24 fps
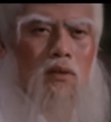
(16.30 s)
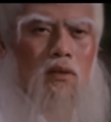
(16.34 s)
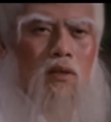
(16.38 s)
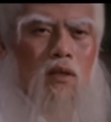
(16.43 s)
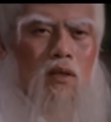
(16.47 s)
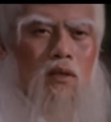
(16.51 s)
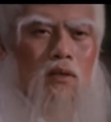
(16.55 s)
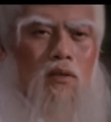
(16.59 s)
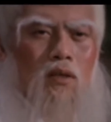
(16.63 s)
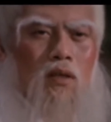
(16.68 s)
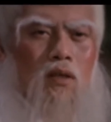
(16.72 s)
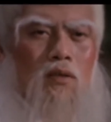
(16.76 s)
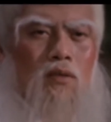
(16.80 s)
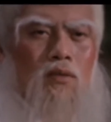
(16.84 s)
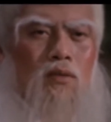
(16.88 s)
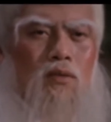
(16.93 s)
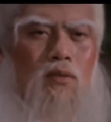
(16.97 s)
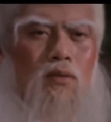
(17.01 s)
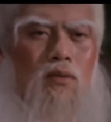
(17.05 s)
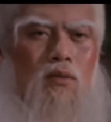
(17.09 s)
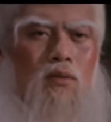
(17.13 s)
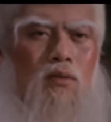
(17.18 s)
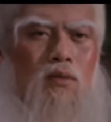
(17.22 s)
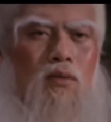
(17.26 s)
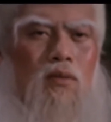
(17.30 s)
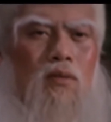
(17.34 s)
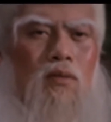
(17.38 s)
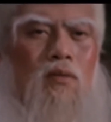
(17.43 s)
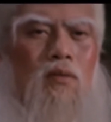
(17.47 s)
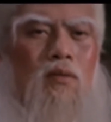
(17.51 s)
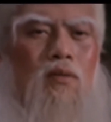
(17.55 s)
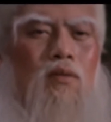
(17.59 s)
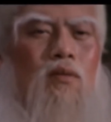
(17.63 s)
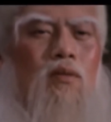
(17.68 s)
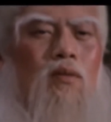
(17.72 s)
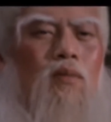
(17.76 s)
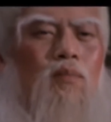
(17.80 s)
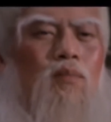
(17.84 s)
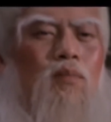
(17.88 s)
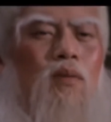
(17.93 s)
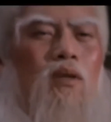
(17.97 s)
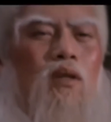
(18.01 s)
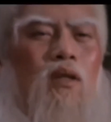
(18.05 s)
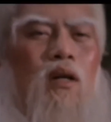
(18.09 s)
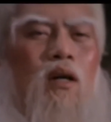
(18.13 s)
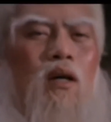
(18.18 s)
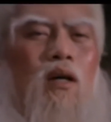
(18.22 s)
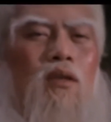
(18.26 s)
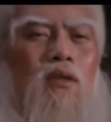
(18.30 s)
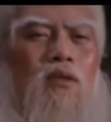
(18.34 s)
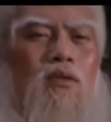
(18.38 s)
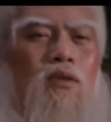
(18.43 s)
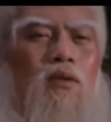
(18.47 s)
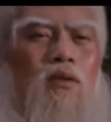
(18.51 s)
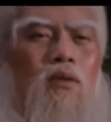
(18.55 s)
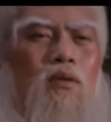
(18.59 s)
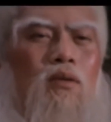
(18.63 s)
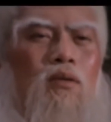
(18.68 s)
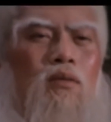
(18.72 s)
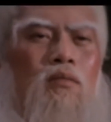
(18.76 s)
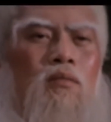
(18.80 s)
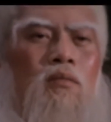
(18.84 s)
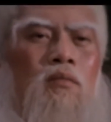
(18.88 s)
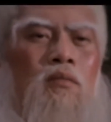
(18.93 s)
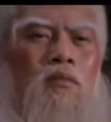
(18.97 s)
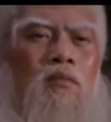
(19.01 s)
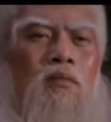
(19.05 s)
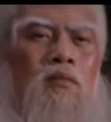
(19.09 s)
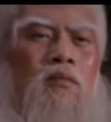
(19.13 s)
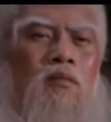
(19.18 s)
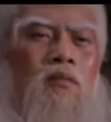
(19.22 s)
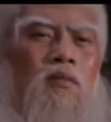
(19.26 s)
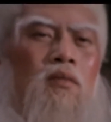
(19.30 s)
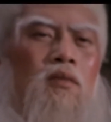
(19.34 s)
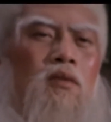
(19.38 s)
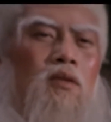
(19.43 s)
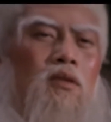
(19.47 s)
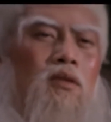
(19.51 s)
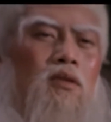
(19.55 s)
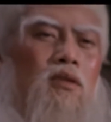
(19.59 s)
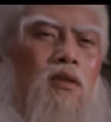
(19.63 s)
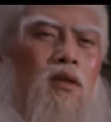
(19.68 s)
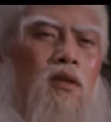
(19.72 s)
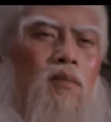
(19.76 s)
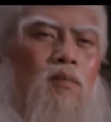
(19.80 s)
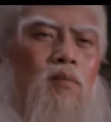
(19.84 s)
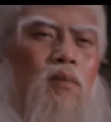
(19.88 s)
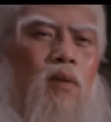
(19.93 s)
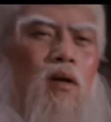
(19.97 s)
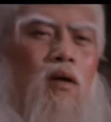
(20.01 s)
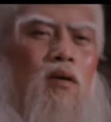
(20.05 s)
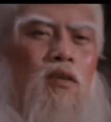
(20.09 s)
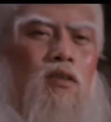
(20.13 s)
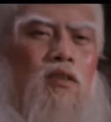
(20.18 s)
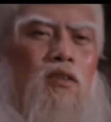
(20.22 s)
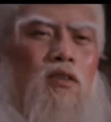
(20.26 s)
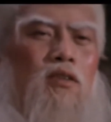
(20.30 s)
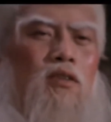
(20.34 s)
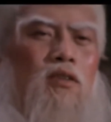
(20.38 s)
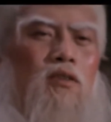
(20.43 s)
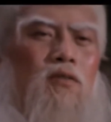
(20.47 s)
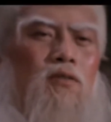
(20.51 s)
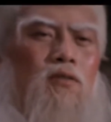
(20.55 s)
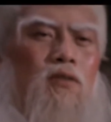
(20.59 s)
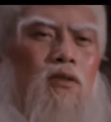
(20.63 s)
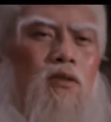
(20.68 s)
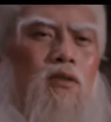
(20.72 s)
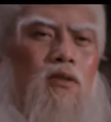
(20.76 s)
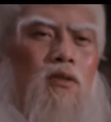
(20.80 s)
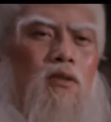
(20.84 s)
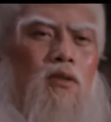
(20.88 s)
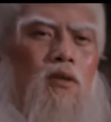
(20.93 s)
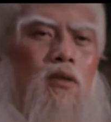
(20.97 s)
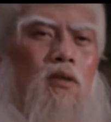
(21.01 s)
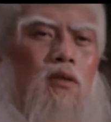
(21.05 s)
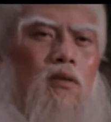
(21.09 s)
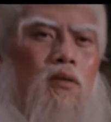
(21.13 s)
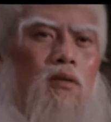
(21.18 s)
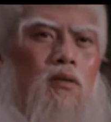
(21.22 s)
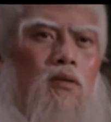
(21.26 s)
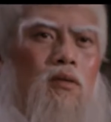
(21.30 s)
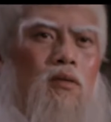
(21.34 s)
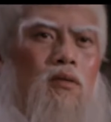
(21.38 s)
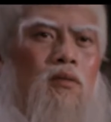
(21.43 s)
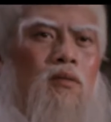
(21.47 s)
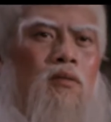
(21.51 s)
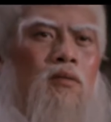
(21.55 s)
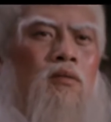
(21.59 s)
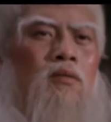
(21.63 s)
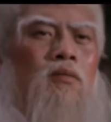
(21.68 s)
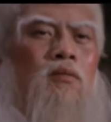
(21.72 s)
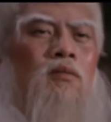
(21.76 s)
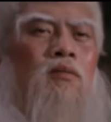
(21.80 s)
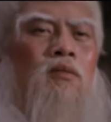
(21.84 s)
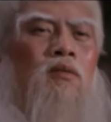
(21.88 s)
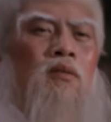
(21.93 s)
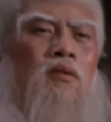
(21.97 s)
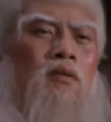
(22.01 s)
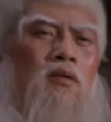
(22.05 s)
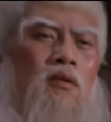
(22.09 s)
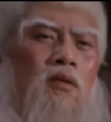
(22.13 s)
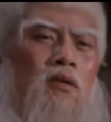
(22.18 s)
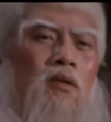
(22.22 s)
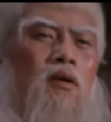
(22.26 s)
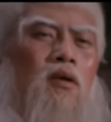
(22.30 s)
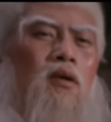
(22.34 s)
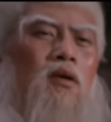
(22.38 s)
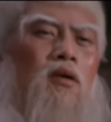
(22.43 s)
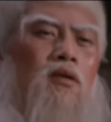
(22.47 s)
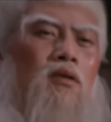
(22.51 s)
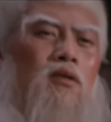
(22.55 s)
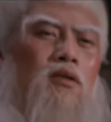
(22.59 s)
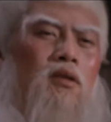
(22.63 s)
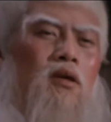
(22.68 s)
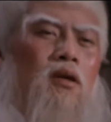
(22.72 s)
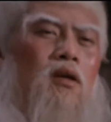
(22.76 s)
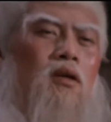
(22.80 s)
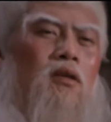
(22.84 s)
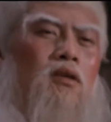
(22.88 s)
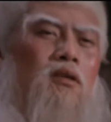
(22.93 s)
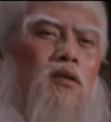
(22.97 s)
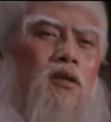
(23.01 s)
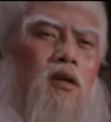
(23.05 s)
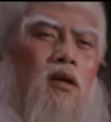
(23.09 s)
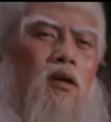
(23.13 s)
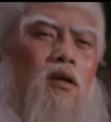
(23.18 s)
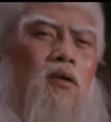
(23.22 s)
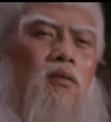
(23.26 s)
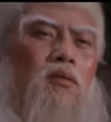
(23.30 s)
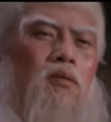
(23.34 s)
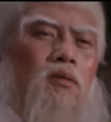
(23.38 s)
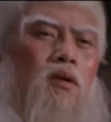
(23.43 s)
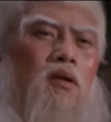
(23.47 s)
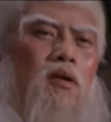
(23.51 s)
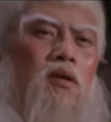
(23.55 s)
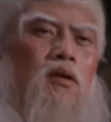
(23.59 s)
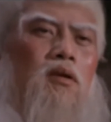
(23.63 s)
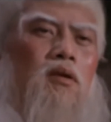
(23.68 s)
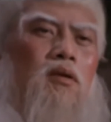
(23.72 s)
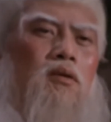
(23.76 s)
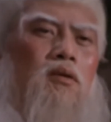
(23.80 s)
Tiger Kung Fu is better than yours. I don't think you're good enough to avenge your master.